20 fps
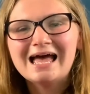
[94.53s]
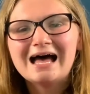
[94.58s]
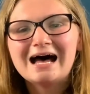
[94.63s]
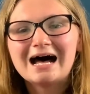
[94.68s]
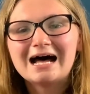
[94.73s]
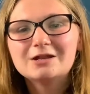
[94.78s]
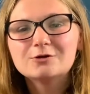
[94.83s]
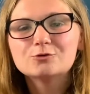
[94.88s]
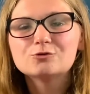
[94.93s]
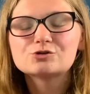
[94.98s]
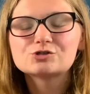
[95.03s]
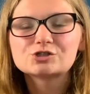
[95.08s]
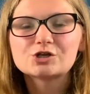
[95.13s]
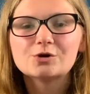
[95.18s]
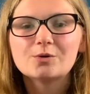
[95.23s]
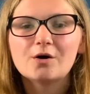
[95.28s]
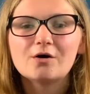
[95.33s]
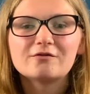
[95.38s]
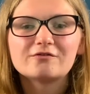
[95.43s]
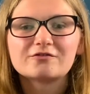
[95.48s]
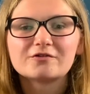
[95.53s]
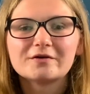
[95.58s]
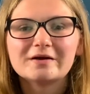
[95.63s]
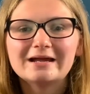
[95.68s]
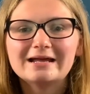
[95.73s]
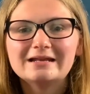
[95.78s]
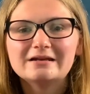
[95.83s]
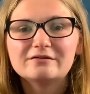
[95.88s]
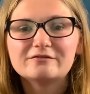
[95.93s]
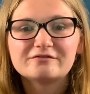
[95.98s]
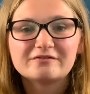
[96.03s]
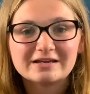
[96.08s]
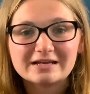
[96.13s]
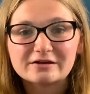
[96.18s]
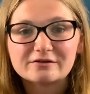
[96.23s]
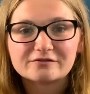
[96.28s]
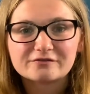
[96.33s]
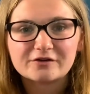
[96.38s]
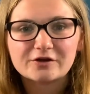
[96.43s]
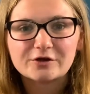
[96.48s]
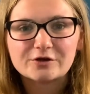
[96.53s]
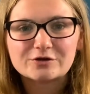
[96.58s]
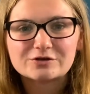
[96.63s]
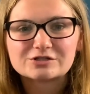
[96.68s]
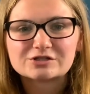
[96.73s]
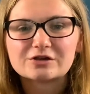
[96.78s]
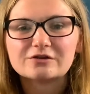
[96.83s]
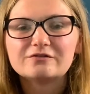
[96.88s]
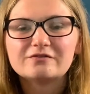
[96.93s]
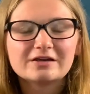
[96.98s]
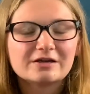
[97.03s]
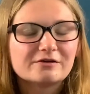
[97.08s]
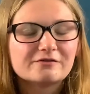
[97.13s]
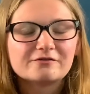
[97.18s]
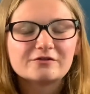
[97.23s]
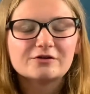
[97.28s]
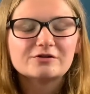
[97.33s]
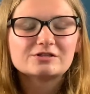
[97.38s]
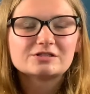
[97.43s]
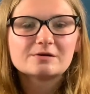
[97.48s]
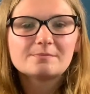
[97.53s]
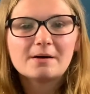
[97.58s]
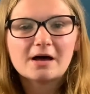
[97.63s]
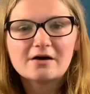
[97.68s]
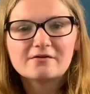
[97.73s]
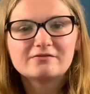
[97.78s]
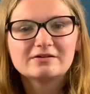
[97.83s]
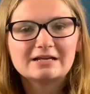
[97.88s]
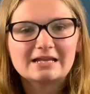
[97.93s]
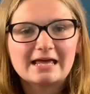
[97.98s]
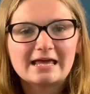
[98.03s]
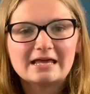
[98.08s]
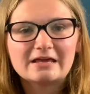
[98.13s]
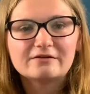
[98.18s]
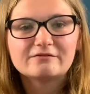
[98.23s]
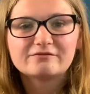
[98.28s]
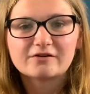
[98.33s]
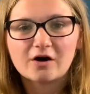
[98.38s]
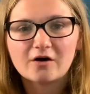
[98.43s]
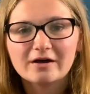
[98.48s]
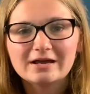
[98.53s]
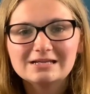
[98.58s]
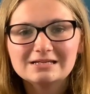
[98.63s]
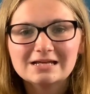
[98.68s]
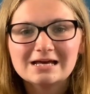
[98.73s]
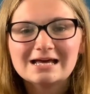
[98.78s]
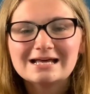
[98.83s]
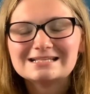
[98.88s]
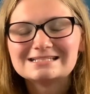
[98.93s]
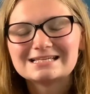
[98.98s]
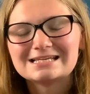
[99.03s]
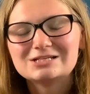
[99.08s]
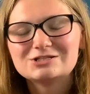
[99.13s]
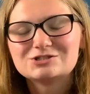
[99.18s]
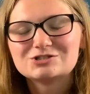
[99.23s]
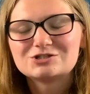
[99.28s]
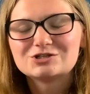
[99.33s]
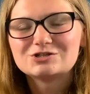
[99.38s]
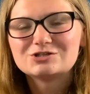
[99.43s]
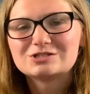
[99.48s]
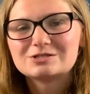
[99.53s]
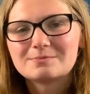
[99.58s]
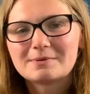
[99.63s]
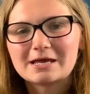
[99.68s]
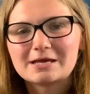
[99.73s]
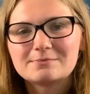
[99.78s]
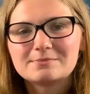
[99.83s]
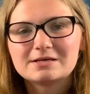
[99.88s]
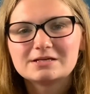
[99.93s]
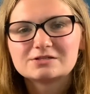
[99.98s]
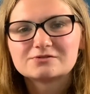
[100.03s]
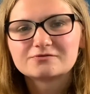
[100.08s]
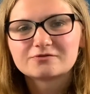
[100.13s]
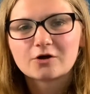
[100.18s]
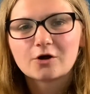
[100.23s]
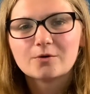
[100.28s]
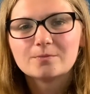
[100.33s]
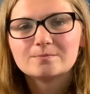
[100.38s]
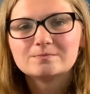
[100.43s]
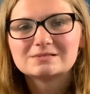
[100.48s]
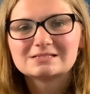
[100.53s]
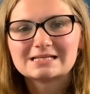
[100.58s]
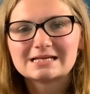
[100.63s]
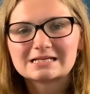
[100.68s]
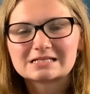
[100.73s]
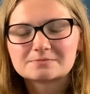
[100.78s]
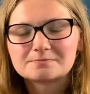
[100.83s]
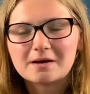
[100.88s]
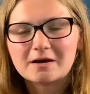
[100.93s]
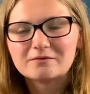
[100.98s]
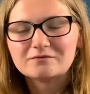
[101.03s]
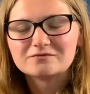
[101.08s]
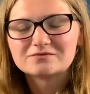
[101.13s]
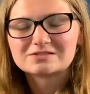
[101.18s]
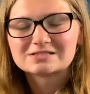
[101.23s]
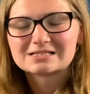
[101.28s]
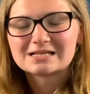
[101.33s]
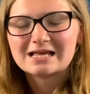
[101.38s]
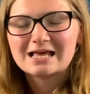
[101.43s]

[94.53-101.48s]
And also offering finger foods. So finger foods are perfectly fine to introduce to babies from 6 months.